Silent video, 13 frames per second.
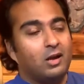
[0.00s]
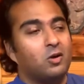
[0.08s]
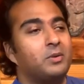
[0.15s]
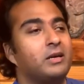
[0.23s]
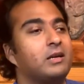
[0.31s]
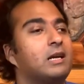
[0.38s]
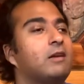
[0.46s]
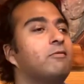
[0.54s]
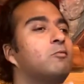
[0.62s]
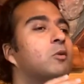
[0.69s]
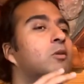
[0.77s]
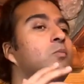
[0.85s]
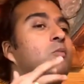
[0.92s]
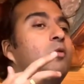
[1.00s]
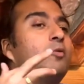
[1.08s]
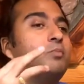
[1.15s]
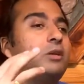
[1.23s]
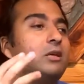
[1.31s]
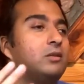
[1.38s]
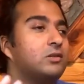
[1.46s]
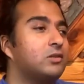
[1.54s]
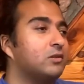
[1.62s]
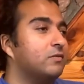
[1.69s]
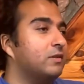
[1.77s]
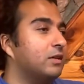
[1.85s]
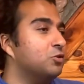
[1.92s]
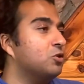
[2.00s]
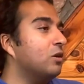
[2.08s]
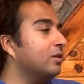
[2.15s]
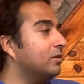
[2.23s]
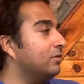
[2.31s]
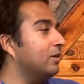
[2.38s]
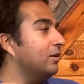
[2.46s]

I hope I can have one more piece of that chocolate